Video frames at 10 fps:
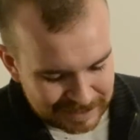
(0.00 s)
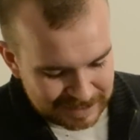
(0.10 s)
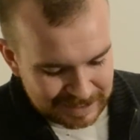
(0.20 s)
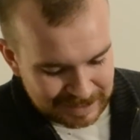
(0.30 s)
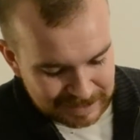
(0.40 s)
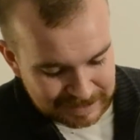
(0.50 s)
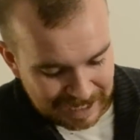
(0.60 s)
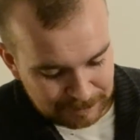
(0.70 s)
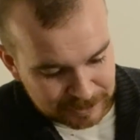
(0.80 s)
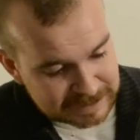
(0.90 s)
The
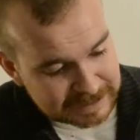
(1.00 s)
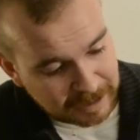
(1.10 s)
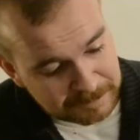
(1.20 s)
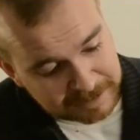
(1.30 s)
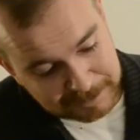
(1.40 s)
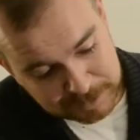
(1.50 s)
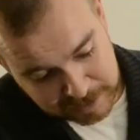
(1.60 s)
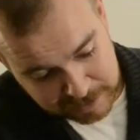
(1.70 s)
tablet itself comes with a